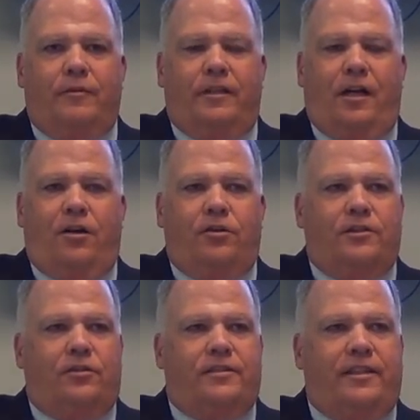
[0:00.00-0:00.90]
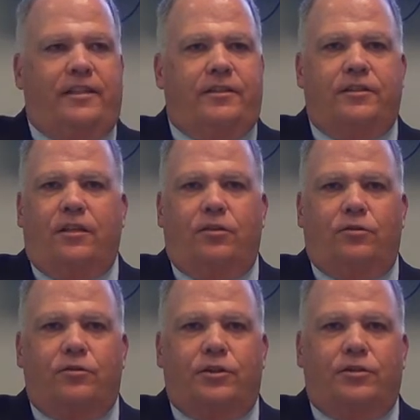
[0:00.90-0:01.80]
the dollars they're sending to the
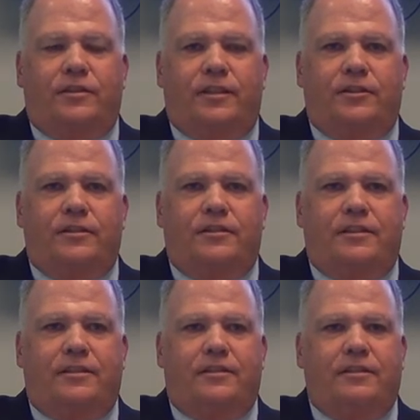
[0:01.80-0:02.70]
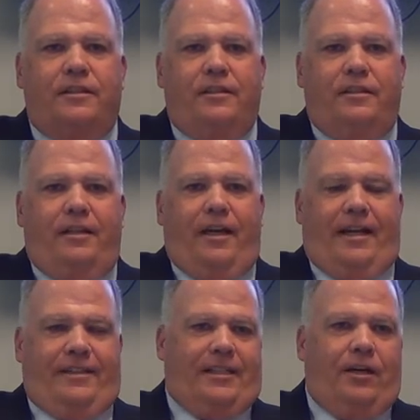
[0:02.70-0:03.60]
local jurisdictions, and
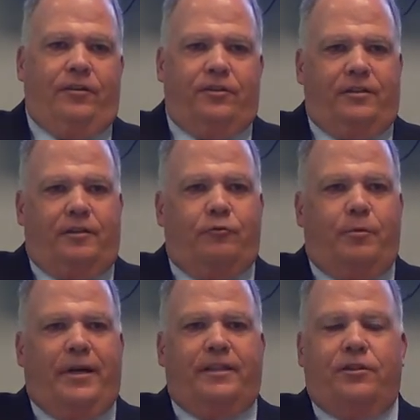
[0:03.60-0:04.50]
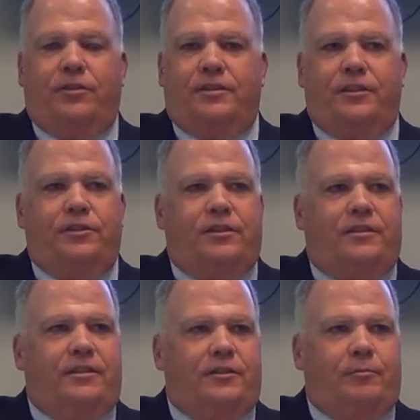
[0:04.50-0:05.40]
that's how they would make their
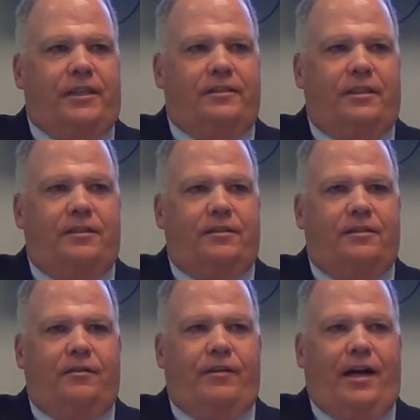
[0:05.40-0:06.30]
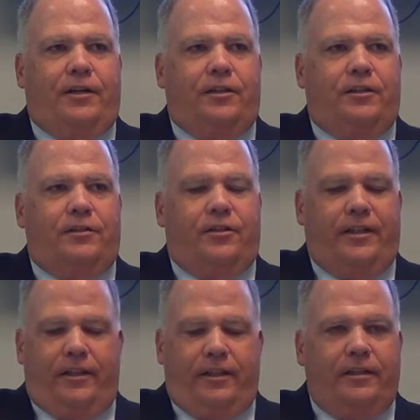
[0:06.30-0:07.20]
decisions, is based on the value that they're
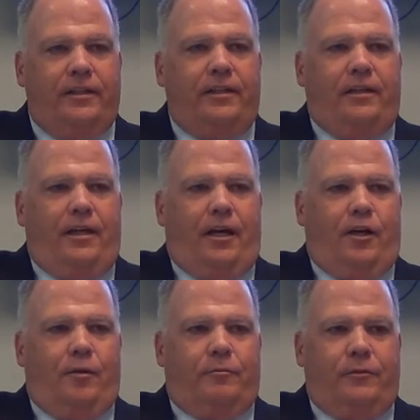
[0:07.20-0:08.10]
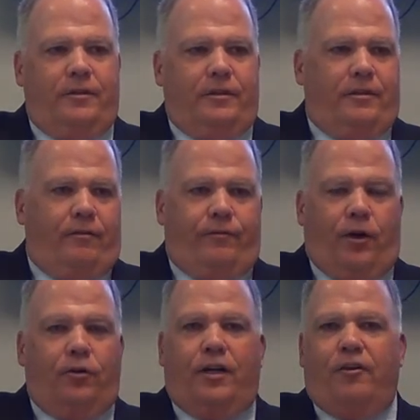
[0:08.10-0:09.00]
getting.
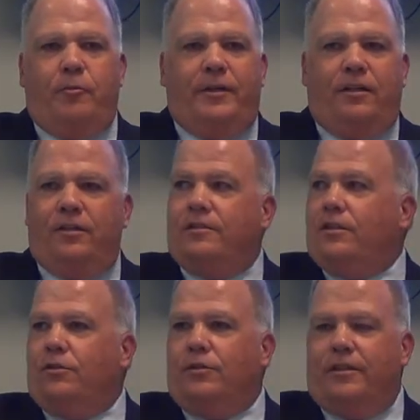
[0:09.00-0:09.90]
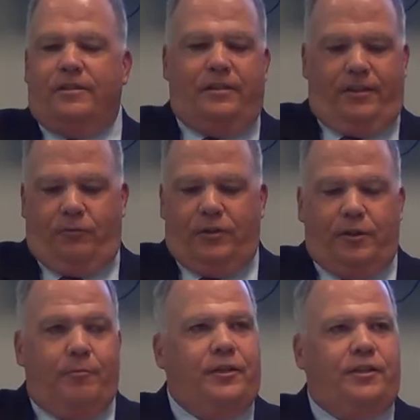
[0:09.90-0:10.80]
Federal government also is, it
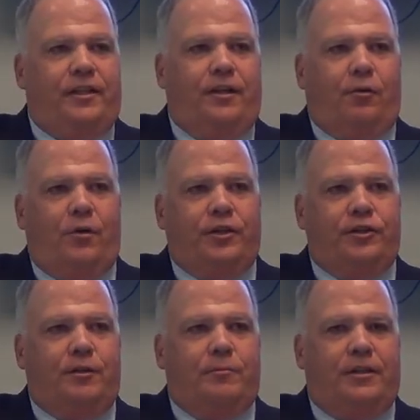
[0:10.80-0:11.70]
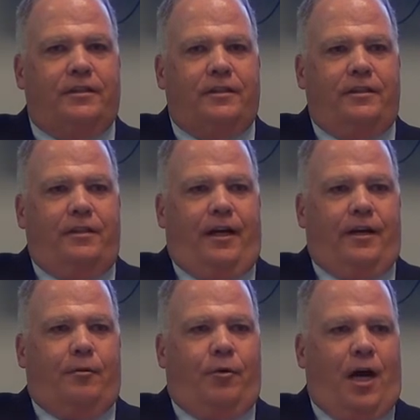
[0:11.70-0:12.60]
wasn't mentioned in the question, but
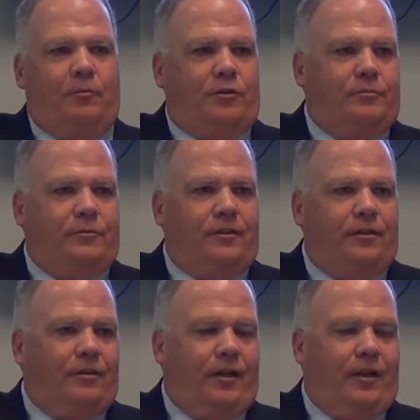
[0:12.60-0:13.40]
and the problems,